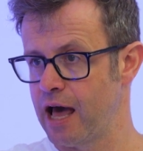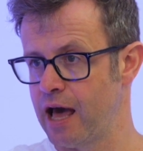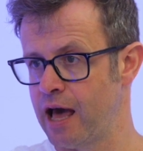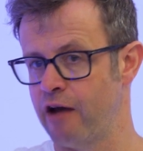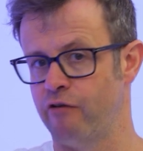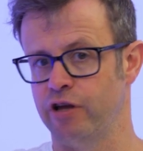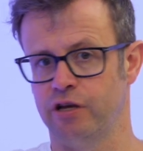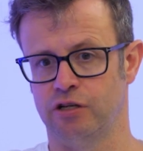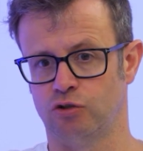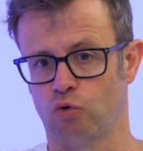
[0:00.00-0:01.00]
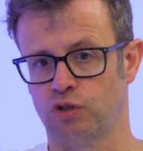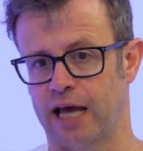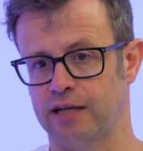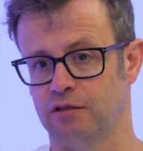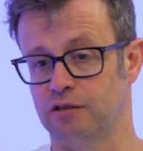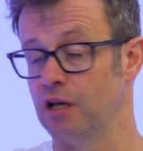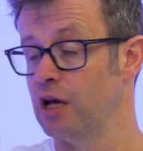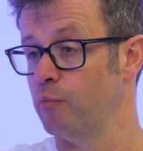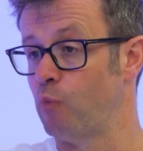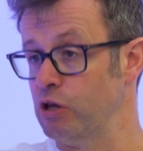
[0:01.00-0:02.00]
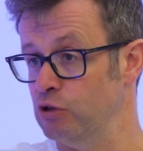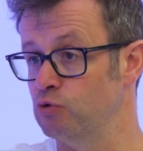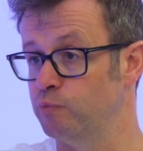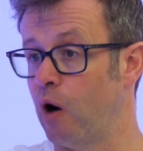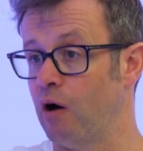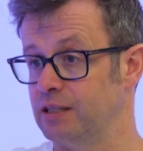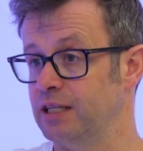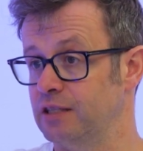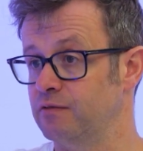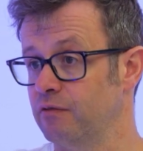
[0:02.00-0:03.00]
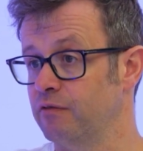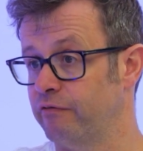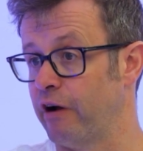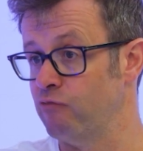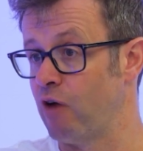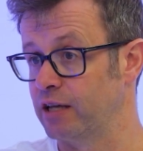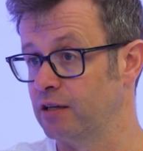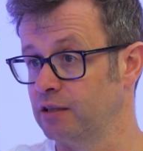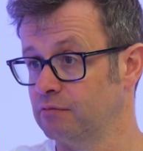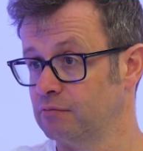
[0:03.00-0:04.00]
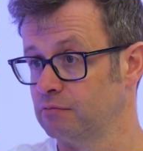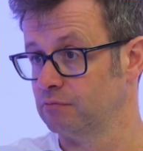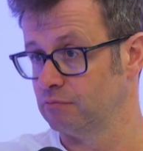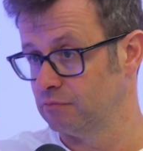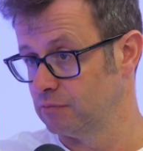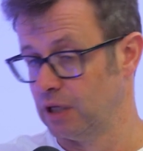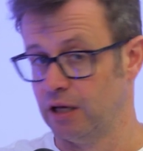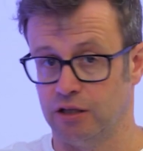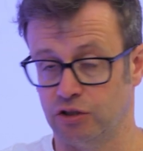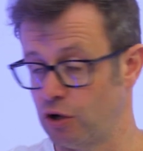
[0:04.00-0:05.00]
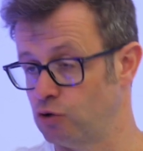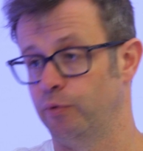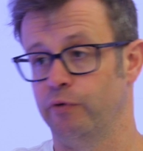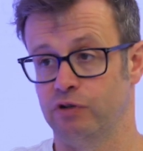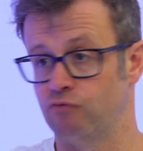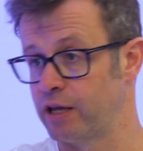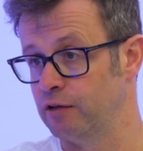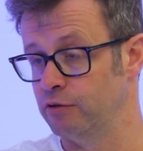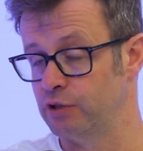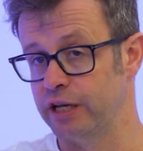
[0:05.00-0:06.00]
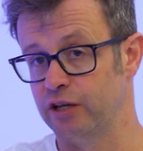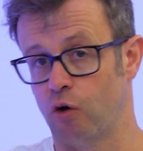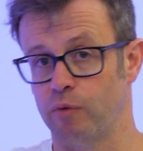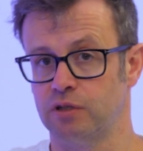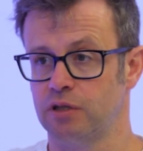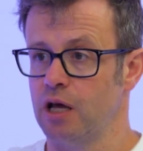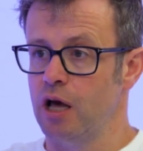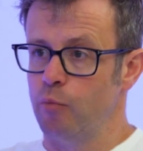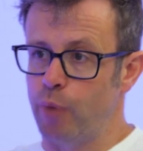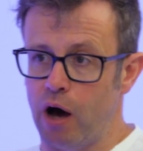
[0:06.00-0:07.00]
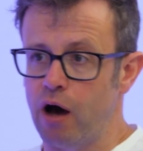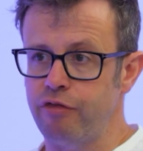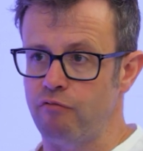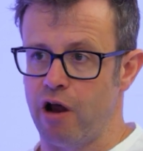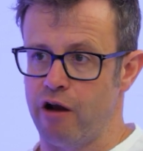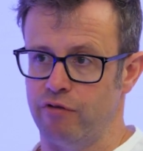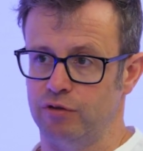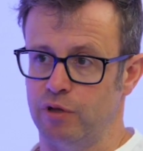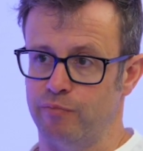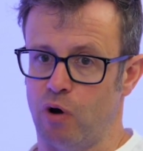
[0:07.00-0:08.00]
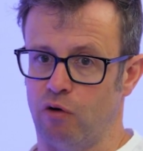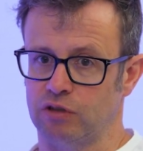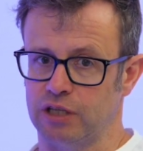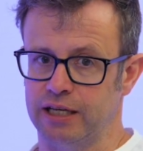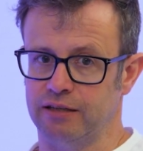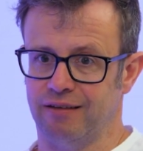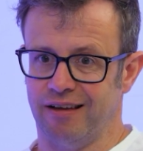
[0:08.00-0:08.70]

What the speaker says: areas or sectors might use biases very regularly. And social proof is regularly used in e-commerce. But other areas within marketing